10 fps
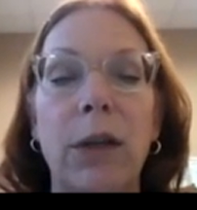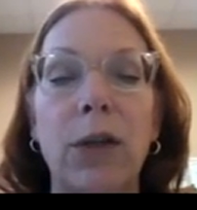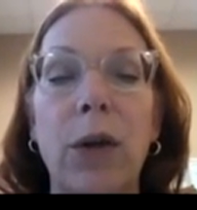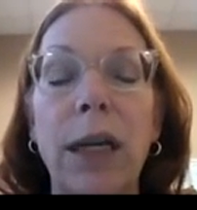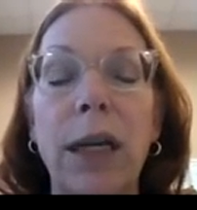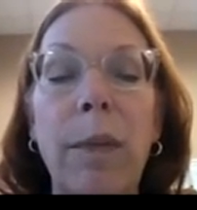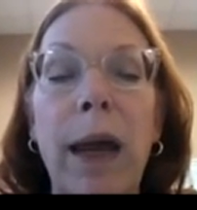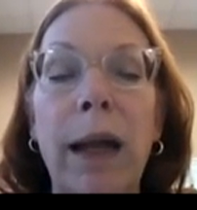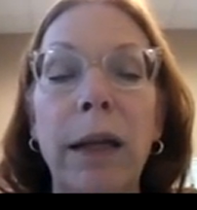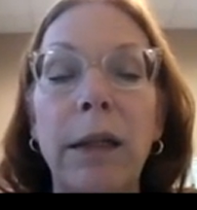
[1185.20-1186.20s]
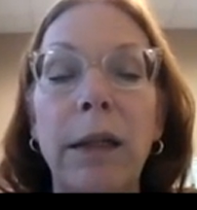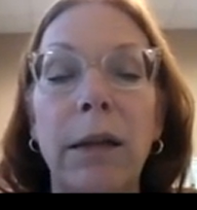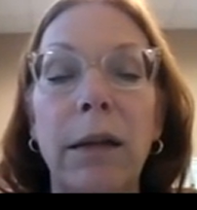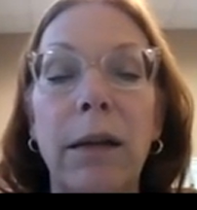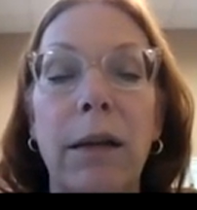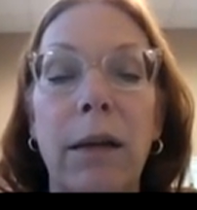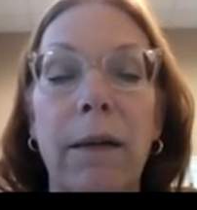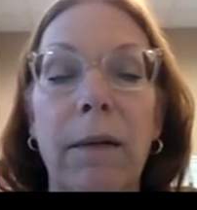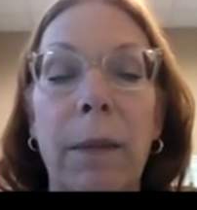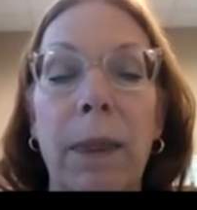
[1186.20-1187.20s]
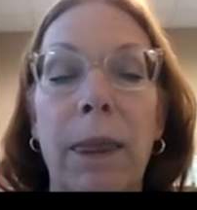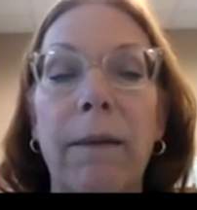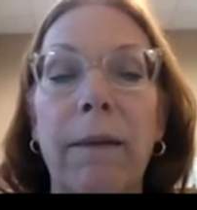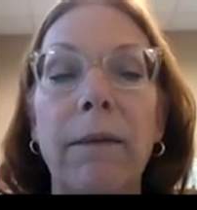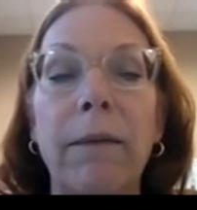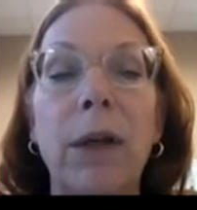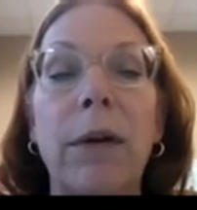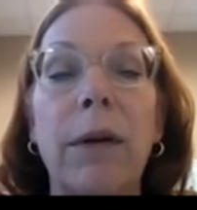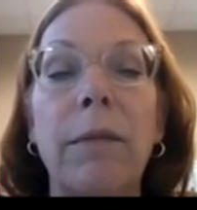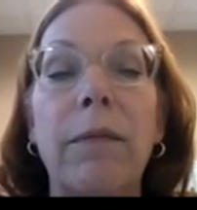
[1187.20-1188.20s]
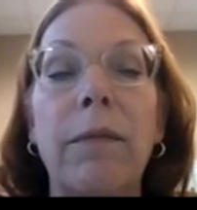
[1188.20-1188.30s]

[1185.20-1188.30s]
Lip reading: So you can email it. You can,